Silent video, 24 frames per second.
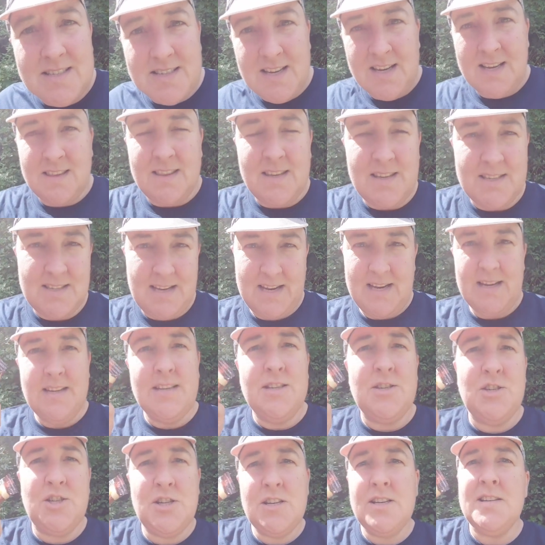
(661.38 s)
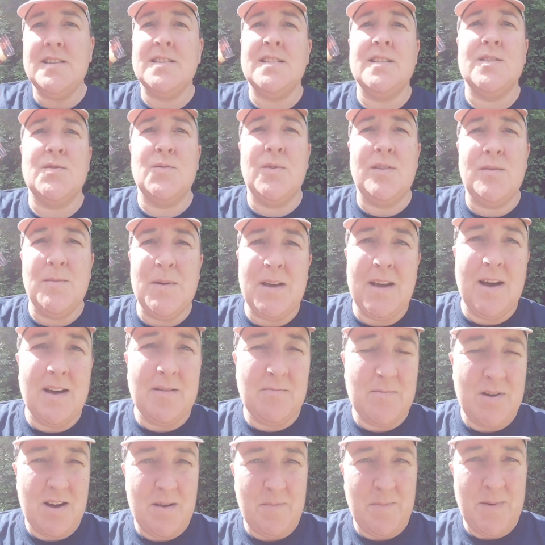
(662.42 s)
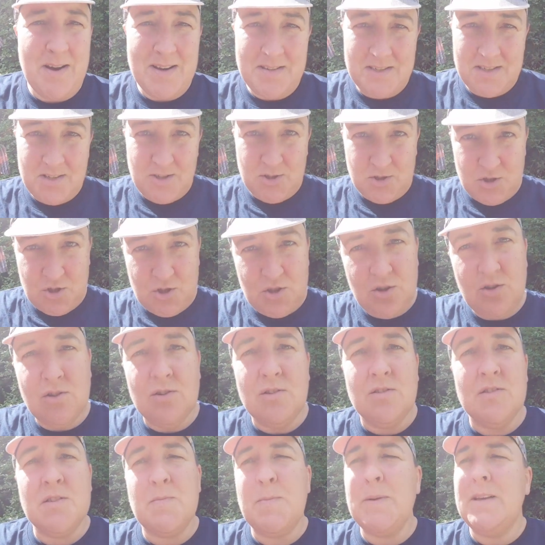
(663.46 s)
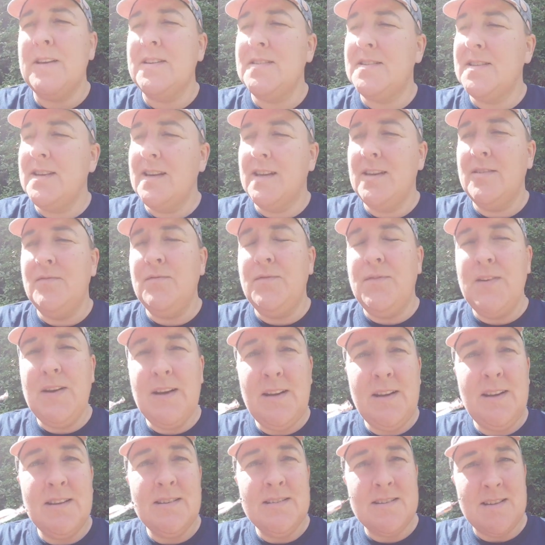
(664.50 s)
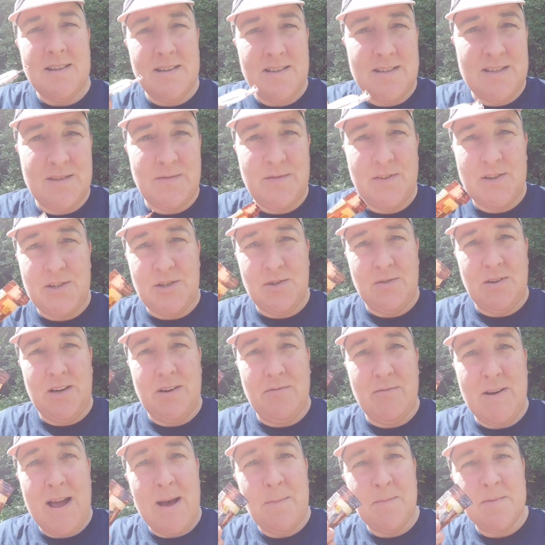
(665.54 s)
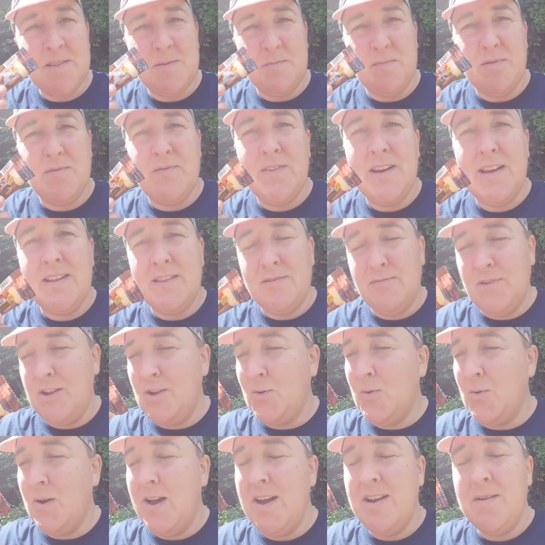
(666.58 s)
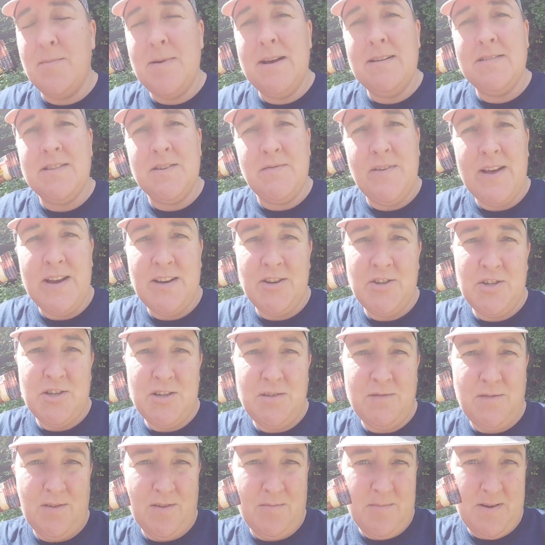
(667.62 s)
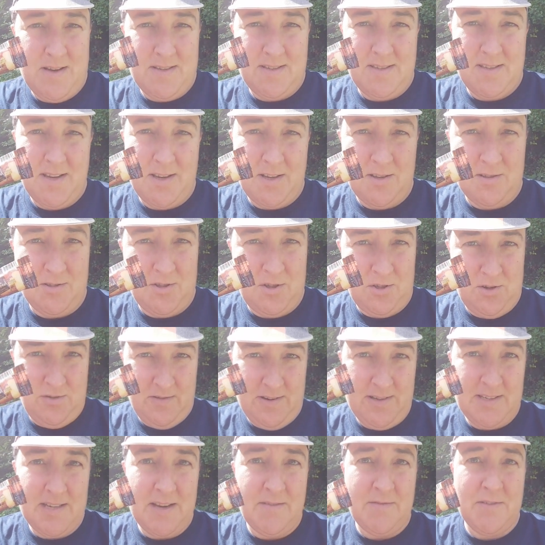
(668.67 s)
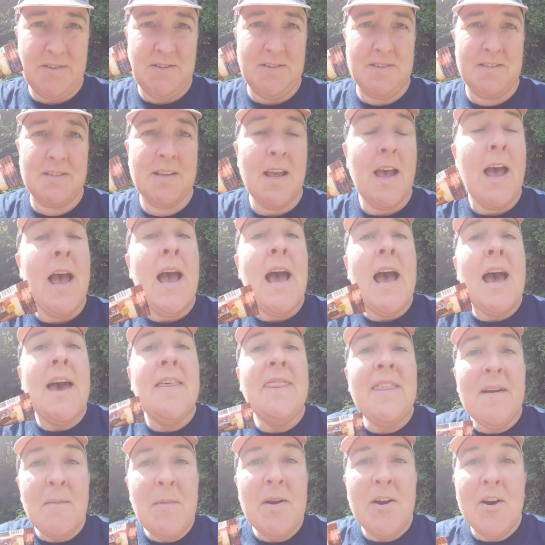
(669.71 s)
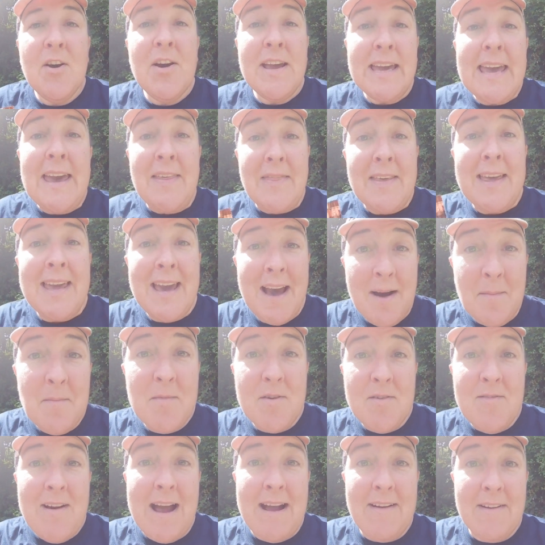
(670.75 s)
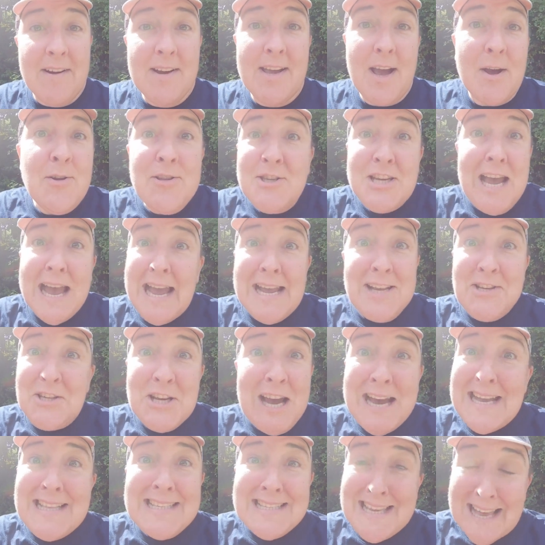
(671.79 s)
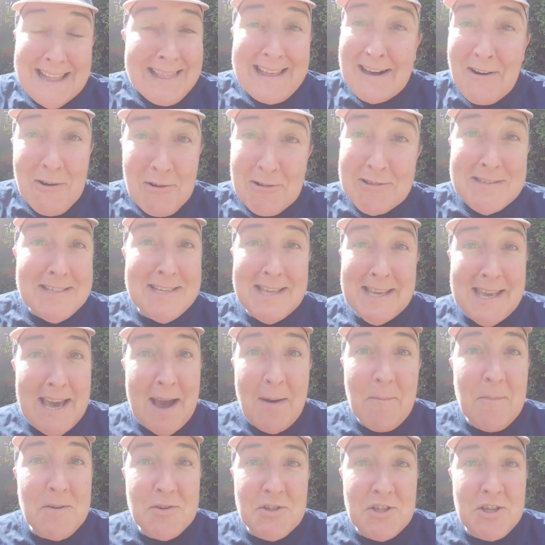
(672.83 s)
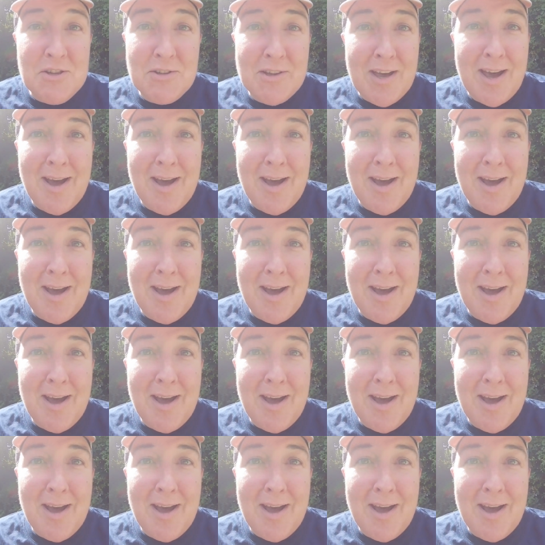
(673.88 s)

to take these hand cheeses with me on my bicycle tours because they're convenient, individually wrapped, and provide the required amount of energy for my cycle tour endeavours. And then when I get the camera out and go, Jane, Jane, tell that all to the camera, she'll